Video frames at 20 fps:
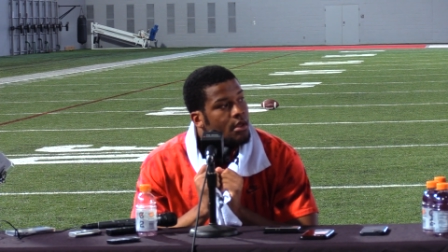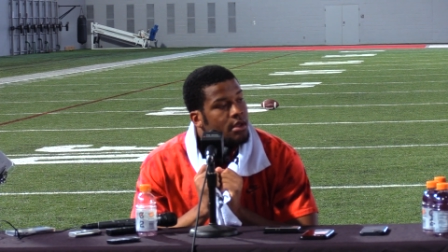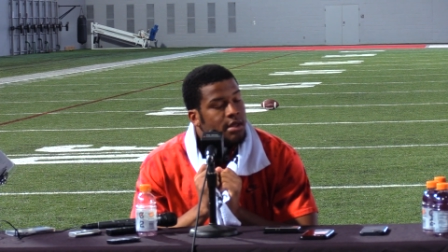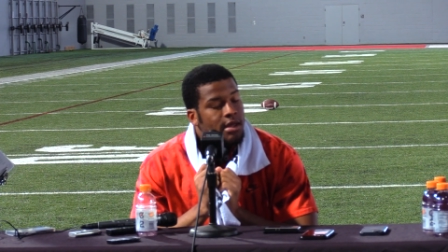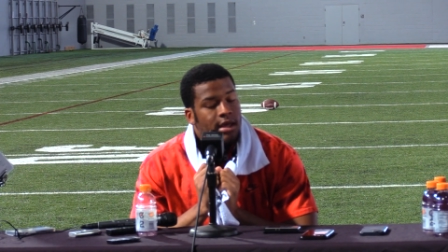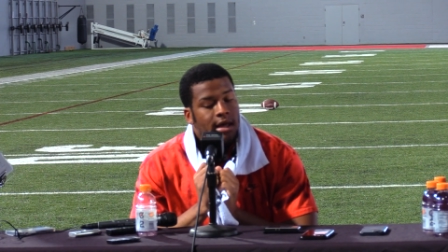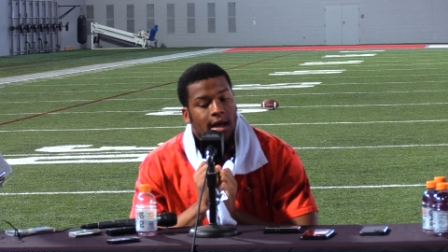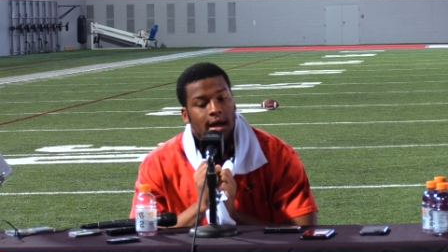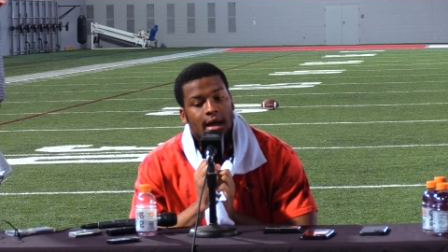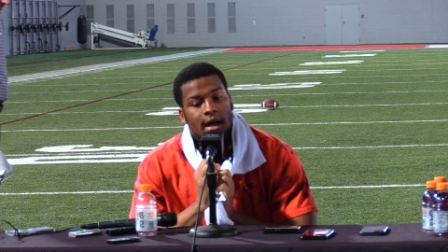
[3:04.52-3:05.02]

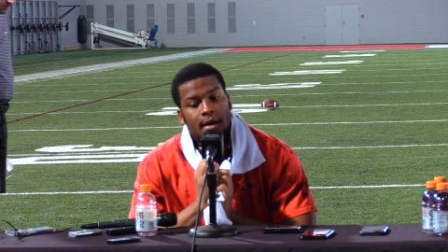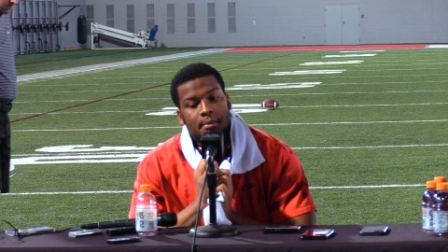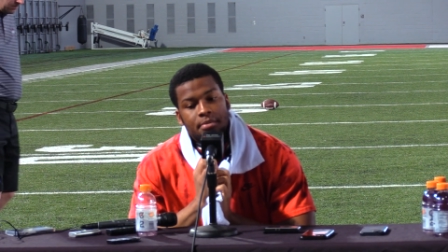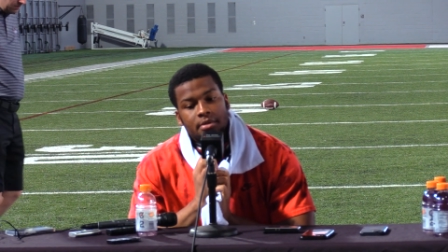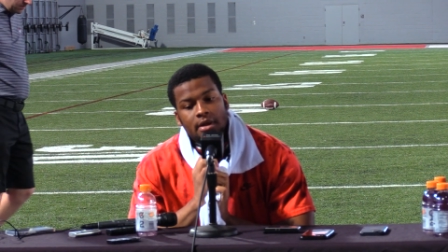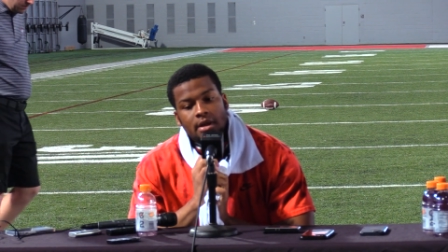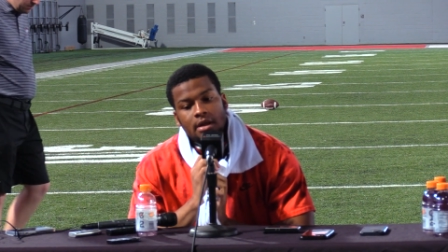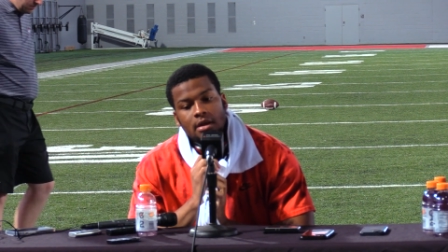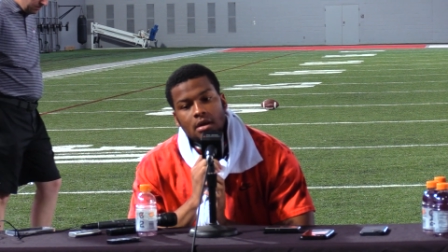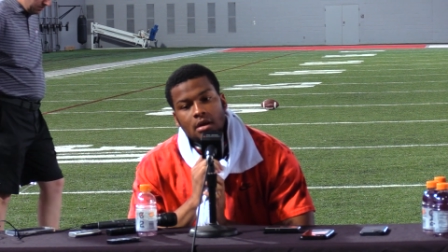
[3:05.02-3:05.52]
Yeah, I
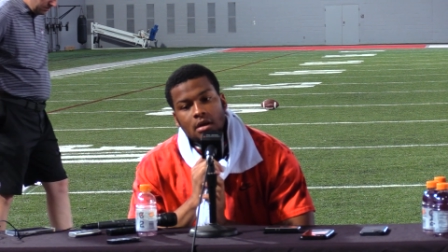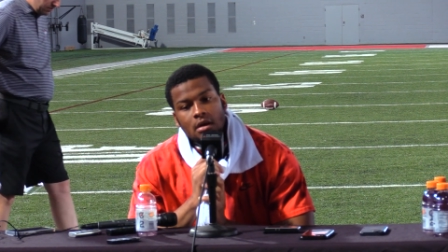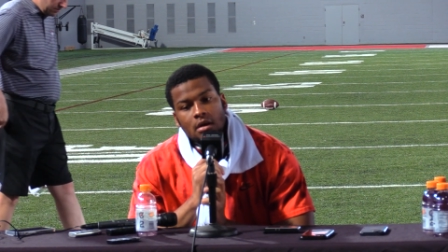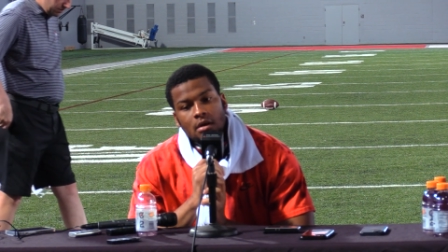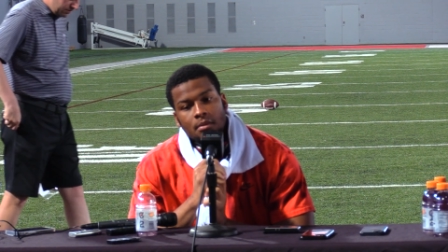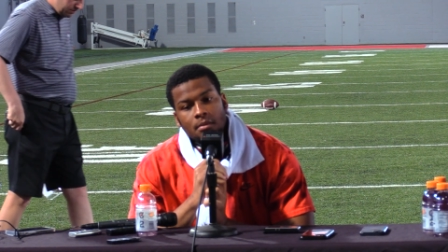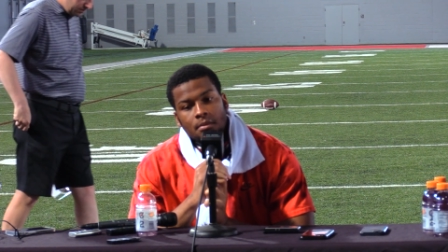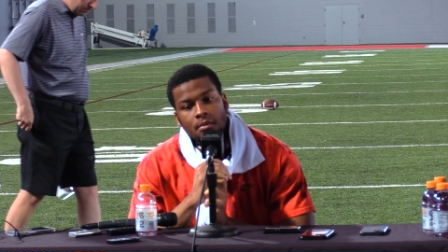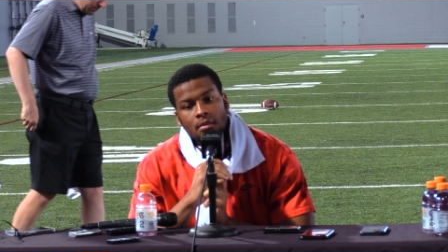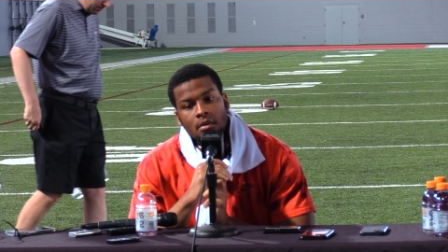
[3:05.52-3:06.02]

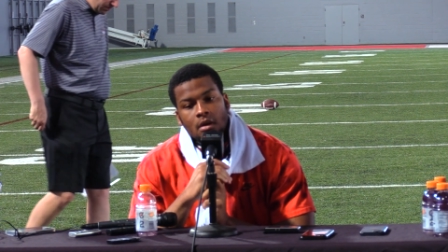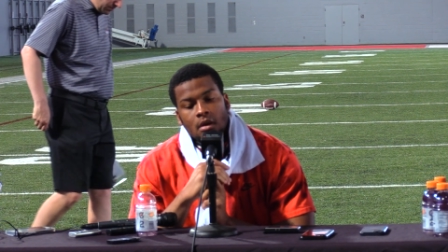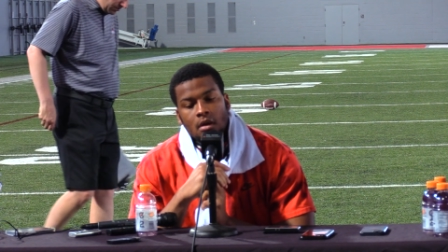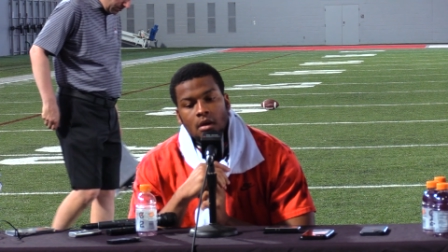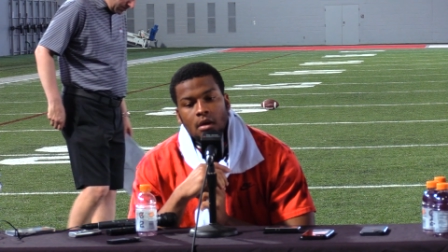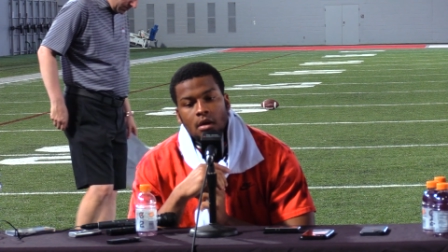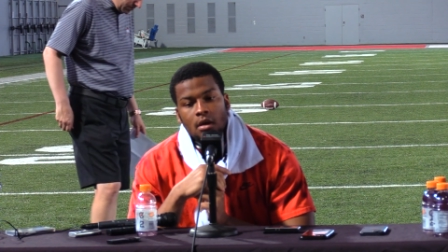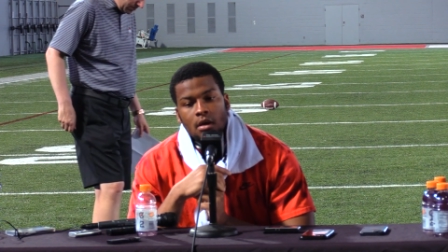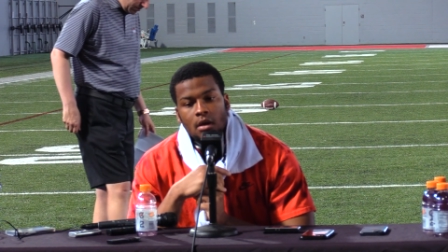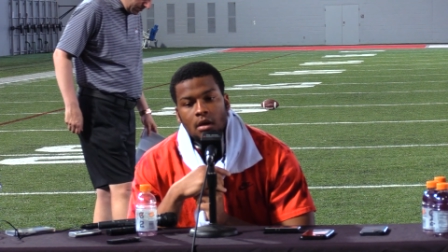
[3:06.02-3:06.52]
played.
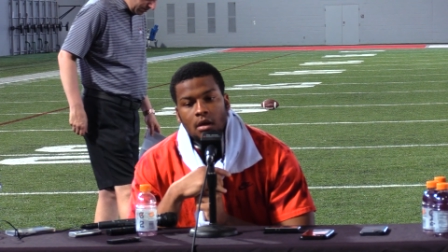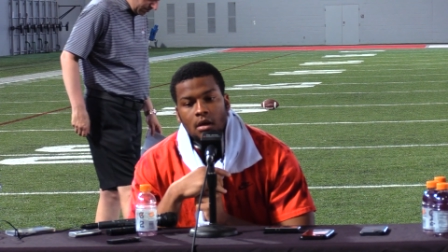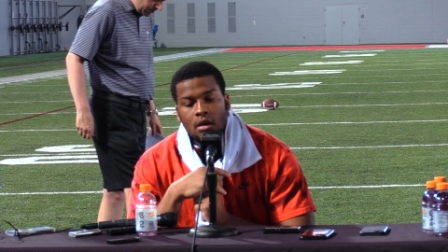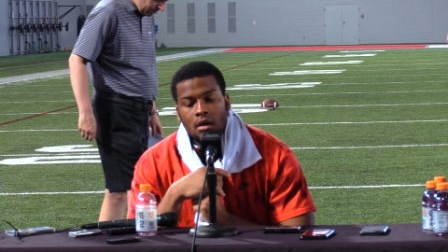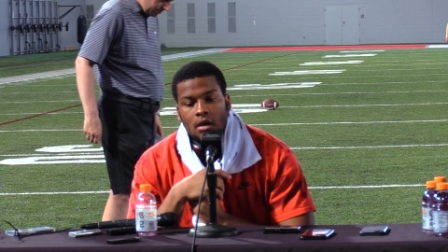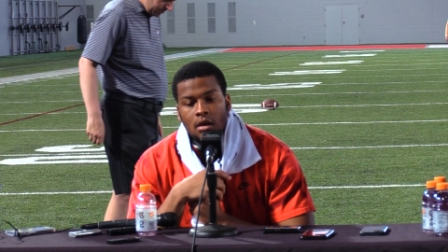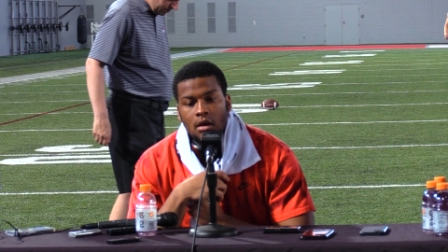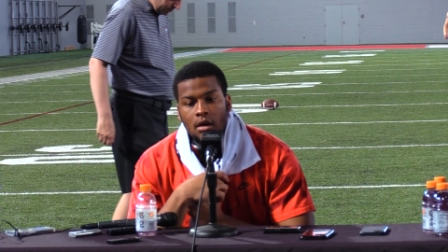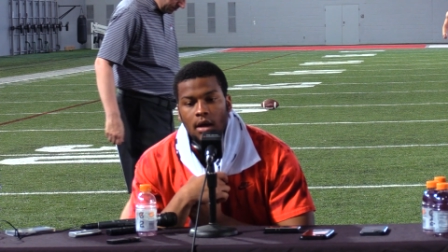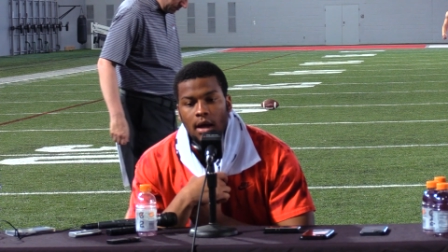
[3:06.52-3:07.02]

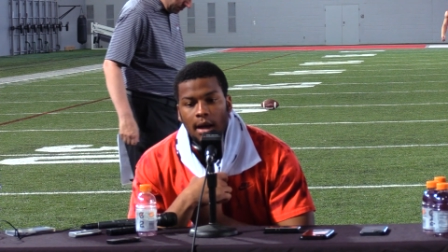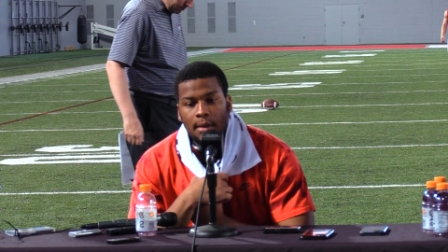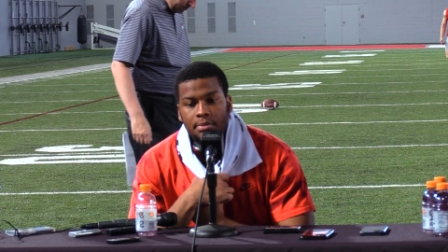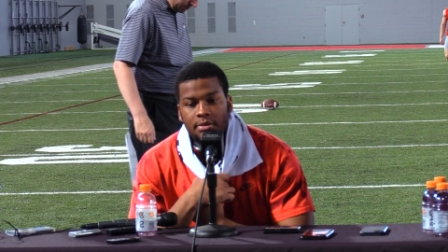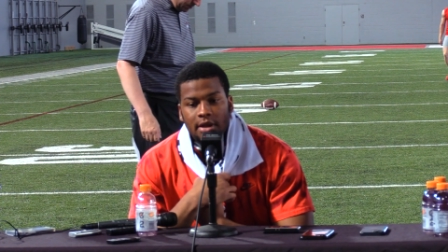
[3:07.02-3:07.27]
I